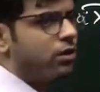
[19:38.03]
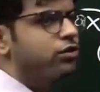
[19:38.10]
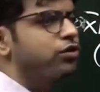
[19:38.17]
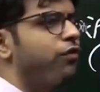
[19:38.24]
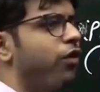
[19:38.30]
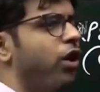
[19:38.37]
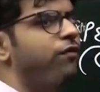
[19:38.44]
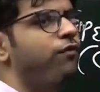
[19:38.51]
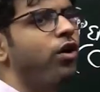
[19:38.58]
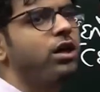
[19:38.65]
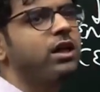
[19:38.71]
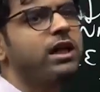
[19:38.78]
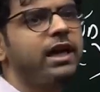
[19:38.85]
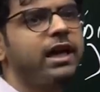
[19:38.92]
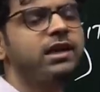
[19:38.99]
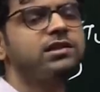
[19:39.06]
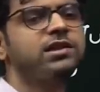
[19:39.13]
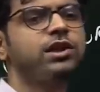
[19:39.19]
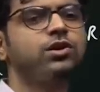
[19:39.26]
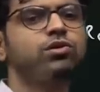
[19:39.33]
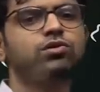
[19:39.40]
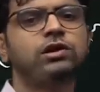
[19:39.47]
So, what creates a
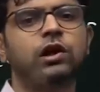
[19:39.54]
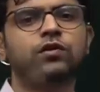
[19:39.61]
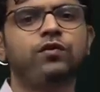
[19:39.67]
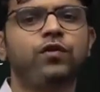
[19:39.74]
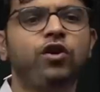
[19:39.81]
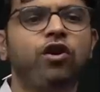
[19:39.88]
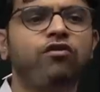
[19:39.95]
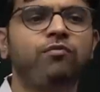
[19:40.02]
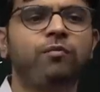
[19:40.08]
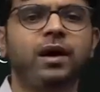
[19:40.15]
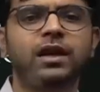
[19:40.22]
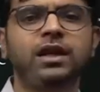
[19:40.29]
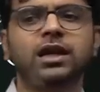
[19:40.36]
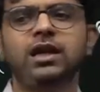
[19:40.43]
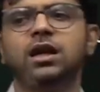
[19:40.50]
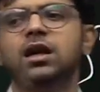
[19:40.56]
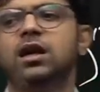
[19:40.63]
huge outflow of money?